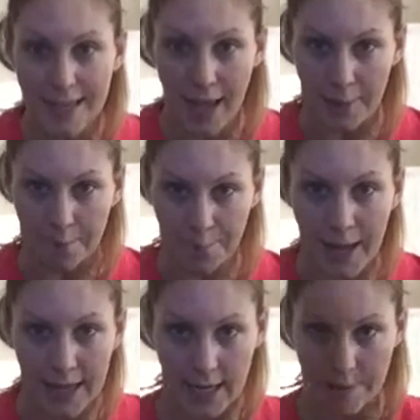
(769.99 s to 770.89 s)
and
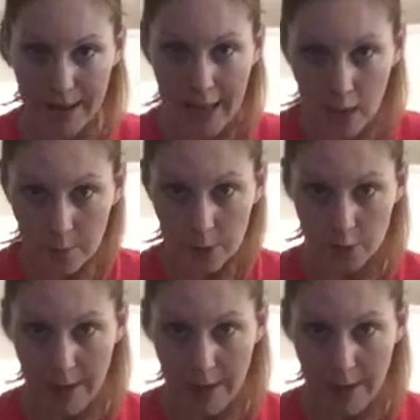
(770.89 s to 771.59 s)
pinning my elbows